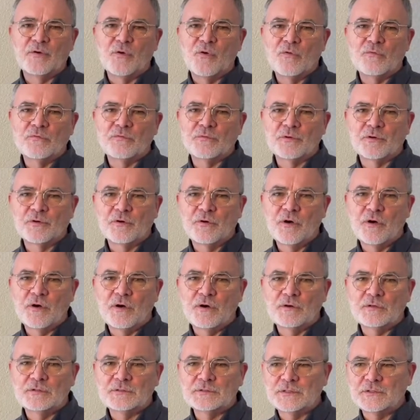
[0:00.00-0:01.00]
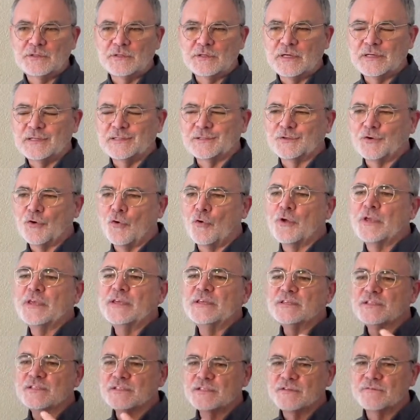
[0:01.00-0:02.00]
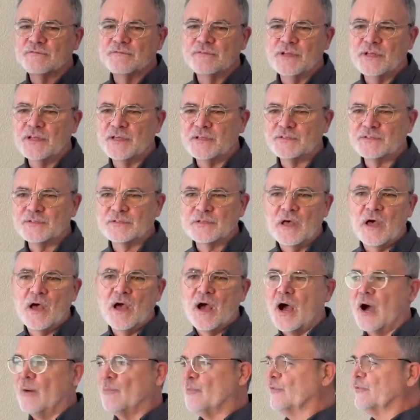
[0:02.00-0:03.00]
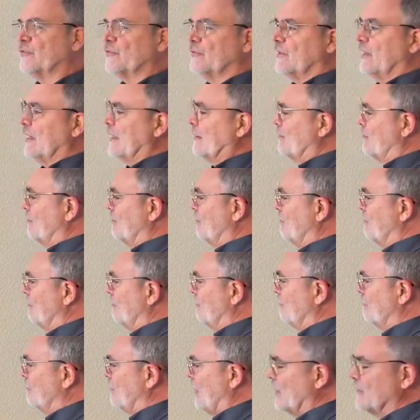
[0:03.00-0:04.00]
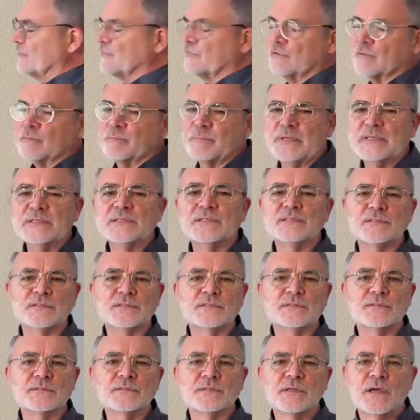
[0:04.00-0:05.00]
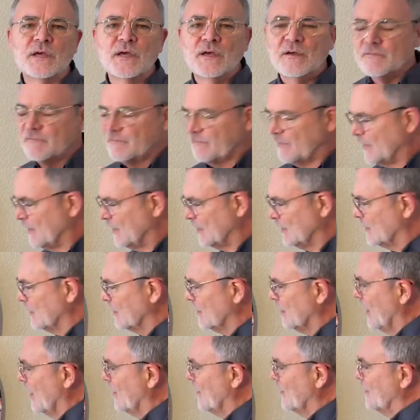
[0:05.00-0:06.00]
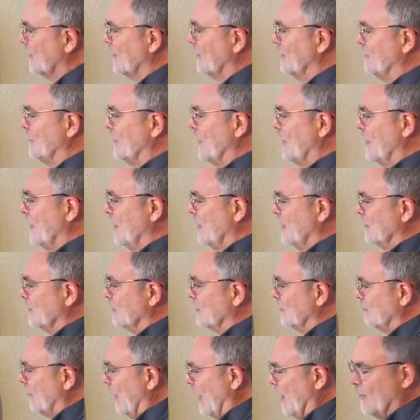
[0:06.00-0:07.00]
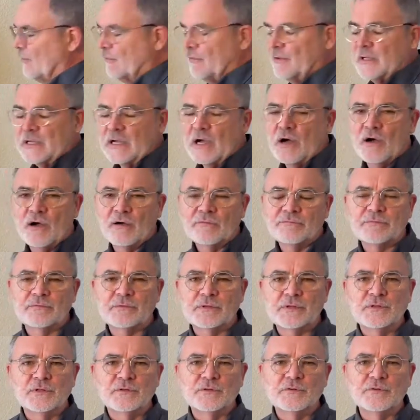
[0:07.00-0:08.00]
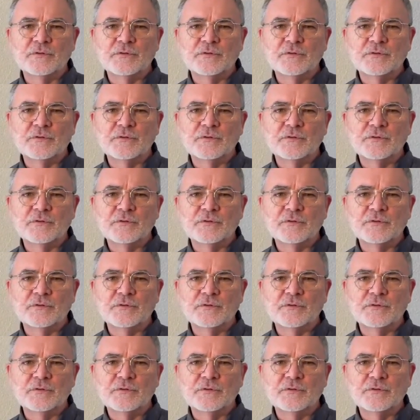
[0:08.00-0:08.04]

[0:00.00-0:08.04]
overall cohesiveness, almost like puzzle pieces fitting together, inspiring off into